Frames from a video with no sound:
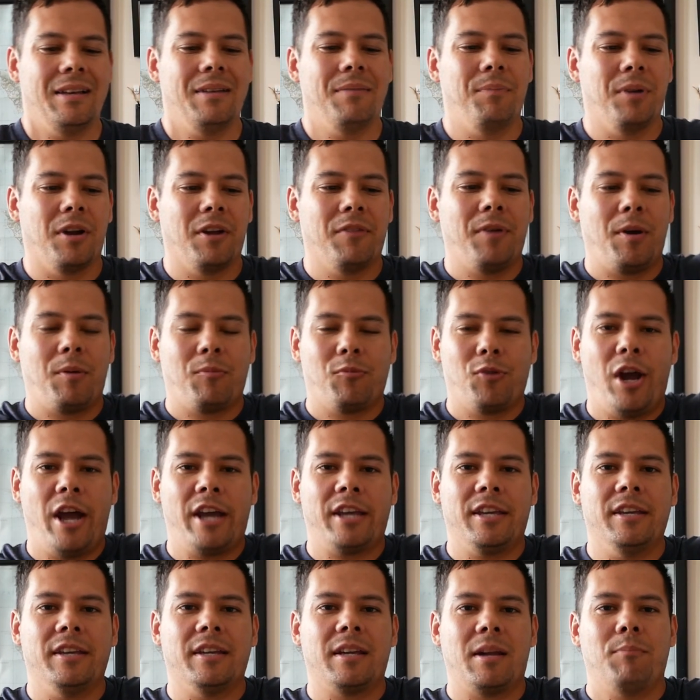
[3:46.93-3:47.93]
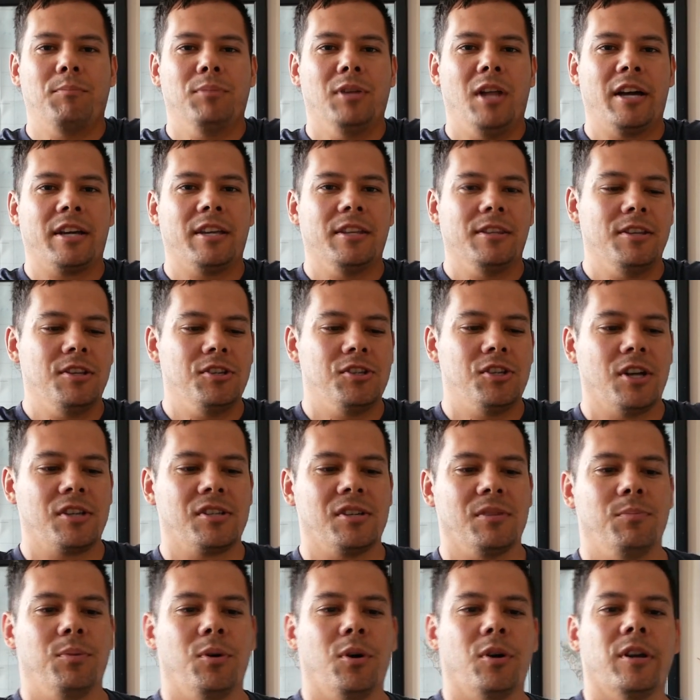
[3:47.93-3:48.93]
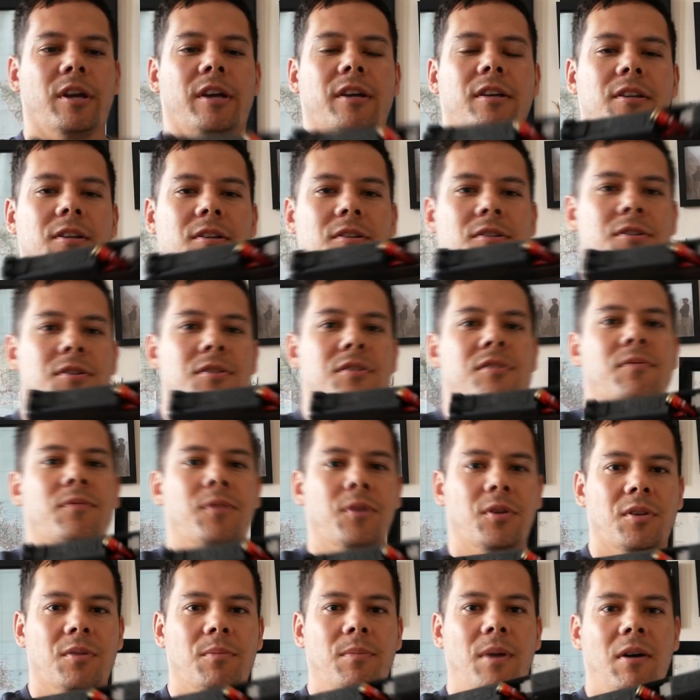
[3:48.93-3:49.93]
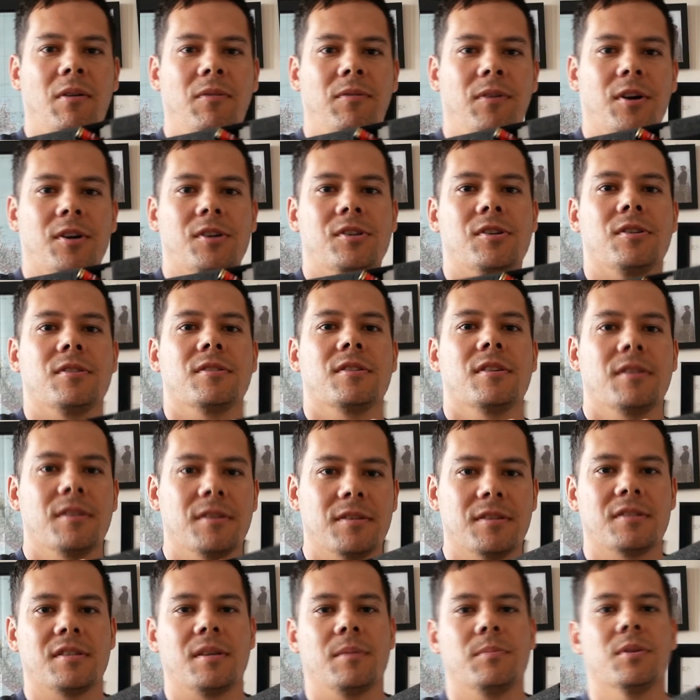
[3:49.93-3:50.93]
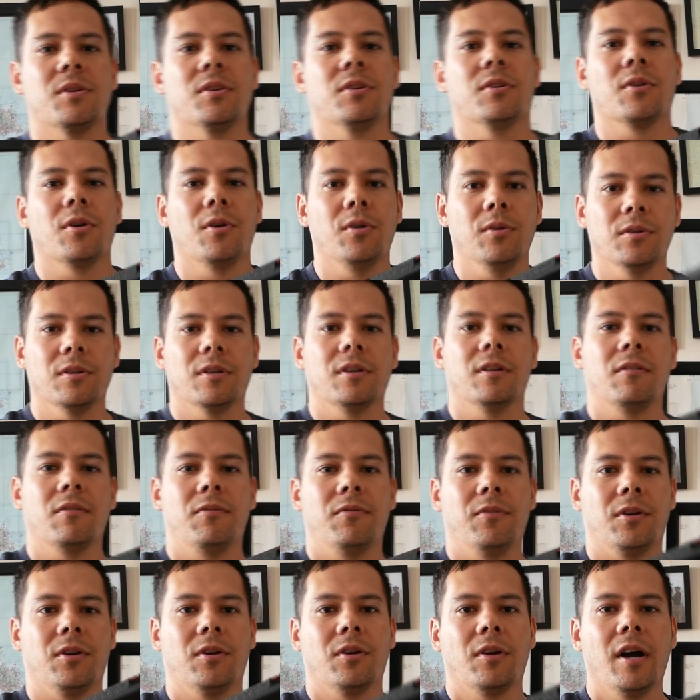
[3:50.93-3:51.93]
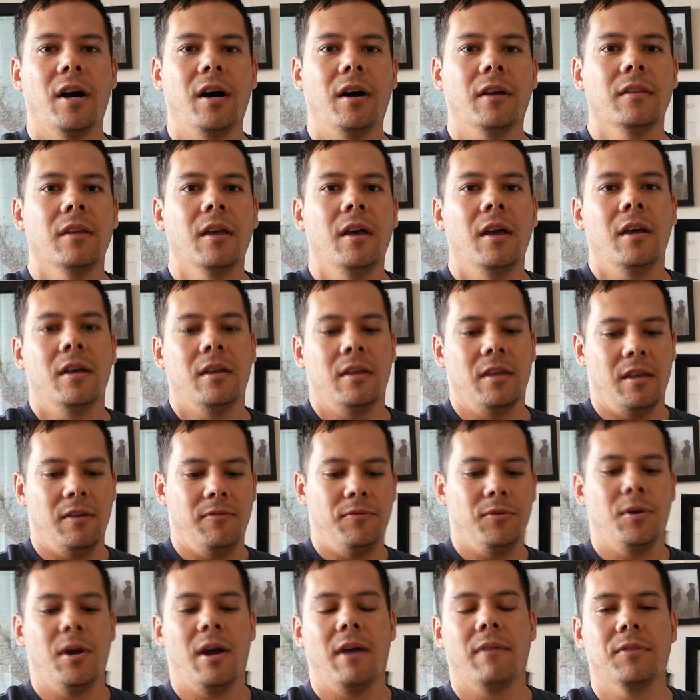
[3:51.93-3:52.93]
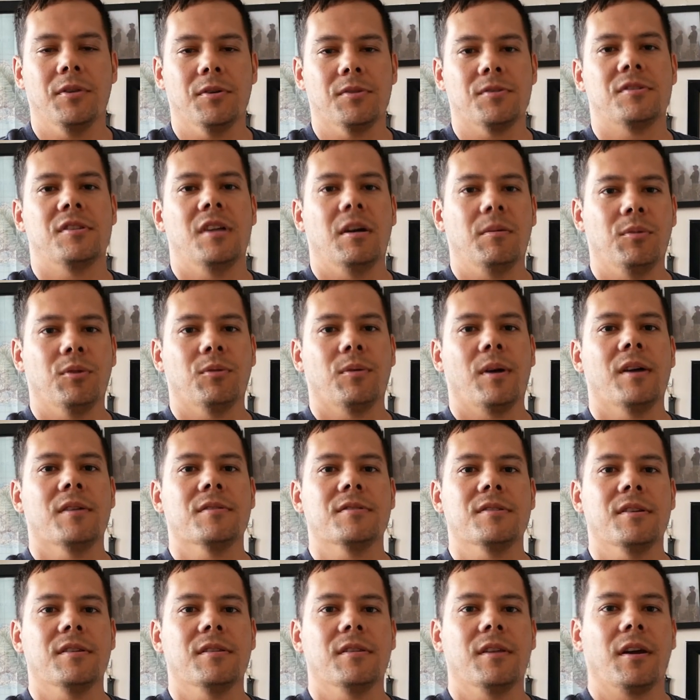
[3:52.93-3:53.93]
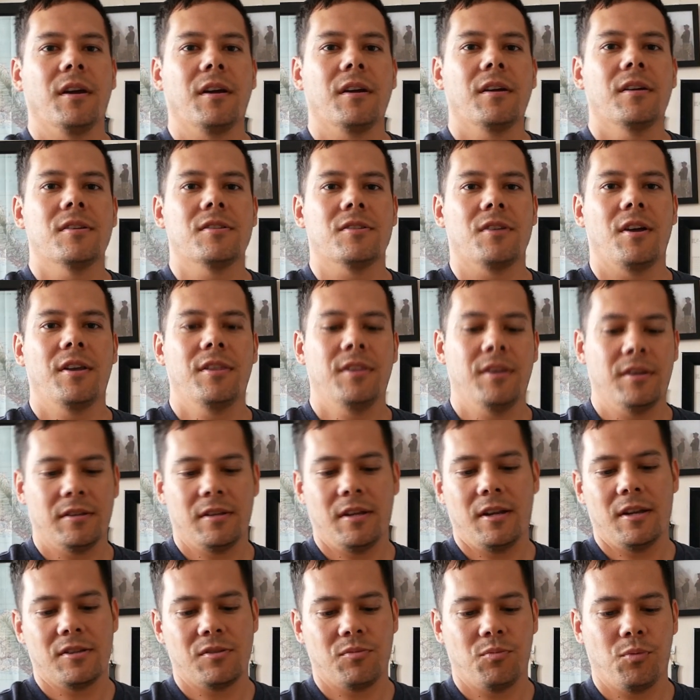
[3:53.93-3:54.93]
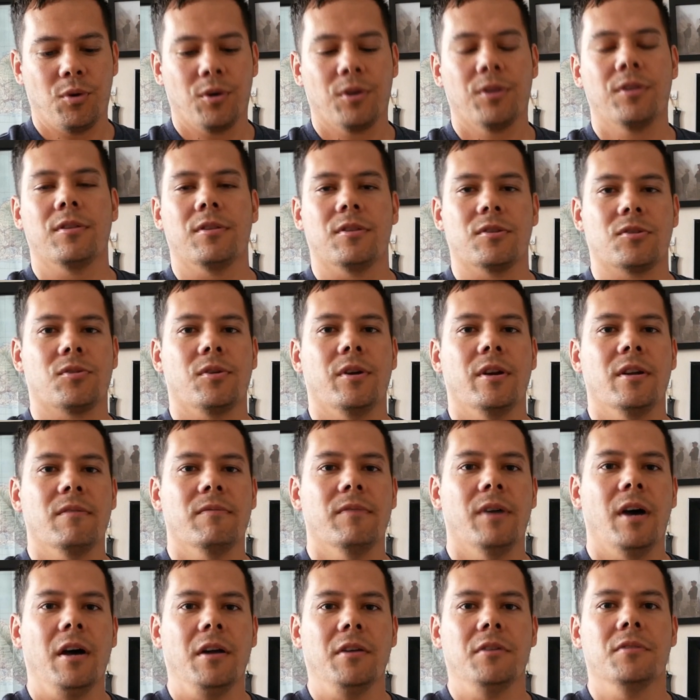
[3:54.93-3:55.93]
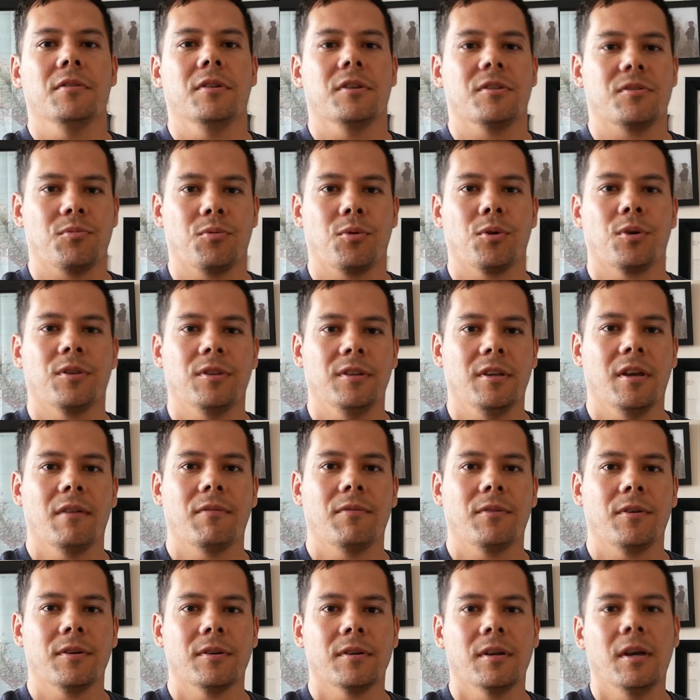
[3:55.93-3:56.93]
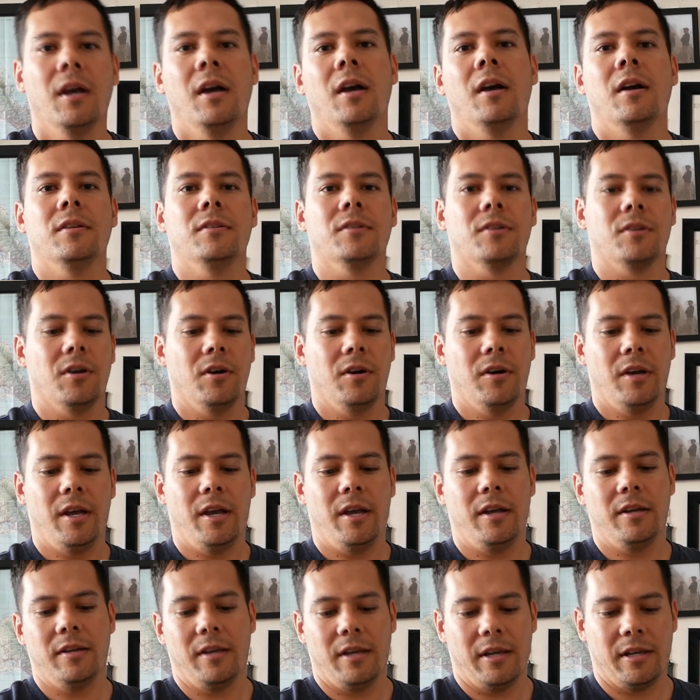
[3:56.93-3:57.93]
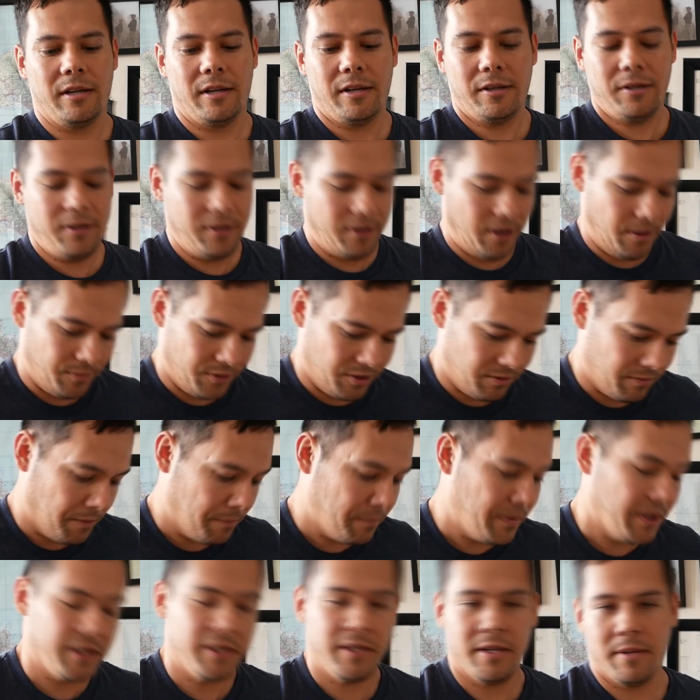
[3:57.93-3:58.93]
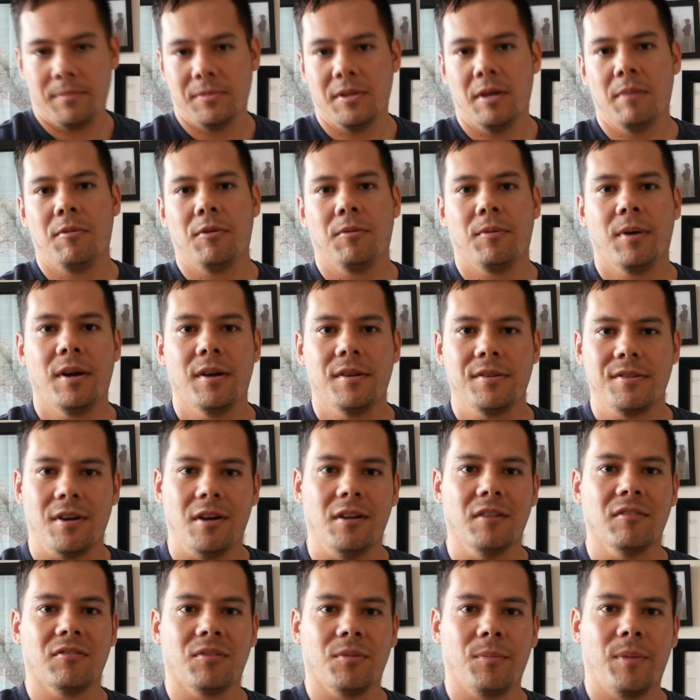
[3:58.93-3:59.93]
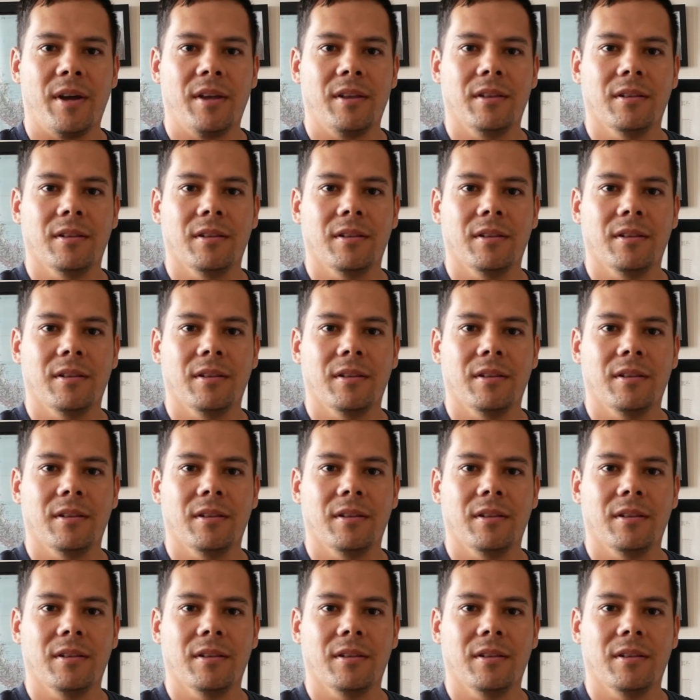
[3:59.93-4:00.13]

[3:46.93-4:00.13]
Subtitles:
But if I'm racking and I'm blocking the ejection port, I can induce further malfunctions, and this is something you're only going to figure out if you have those dummy rounds in there. So I think that it's worth the training value, it's worth the effort to go ahead, and I know I'm going to be picking up dummy rounds all over my